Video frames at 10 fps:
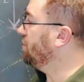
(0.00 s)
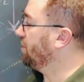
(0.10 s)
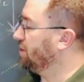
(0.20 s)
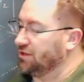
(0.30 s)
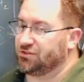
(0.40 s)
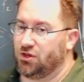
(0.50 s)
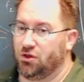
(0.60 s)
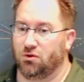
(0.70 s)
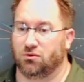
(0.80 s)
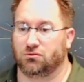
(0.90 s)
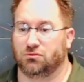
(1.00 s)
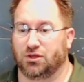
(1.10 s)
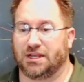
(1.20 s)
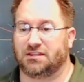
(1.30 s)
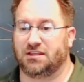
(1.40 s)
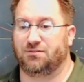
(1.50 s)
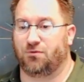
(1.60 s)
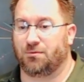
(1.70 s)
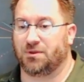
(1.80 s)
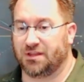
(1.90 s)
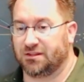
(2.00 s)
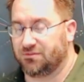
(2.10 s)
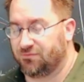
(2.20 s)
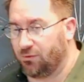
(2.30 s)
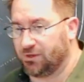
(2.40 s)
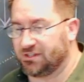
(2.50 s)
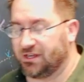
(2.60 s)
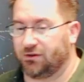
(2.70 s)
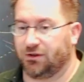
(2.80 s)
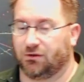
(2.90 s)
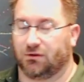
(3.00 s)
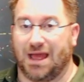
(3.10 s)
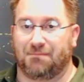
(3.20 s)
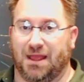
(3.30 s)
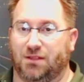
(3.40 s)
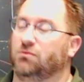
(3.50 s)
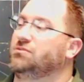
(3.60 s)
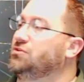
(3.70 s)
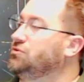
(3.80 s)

You can also look at the formulas that are in your lab manual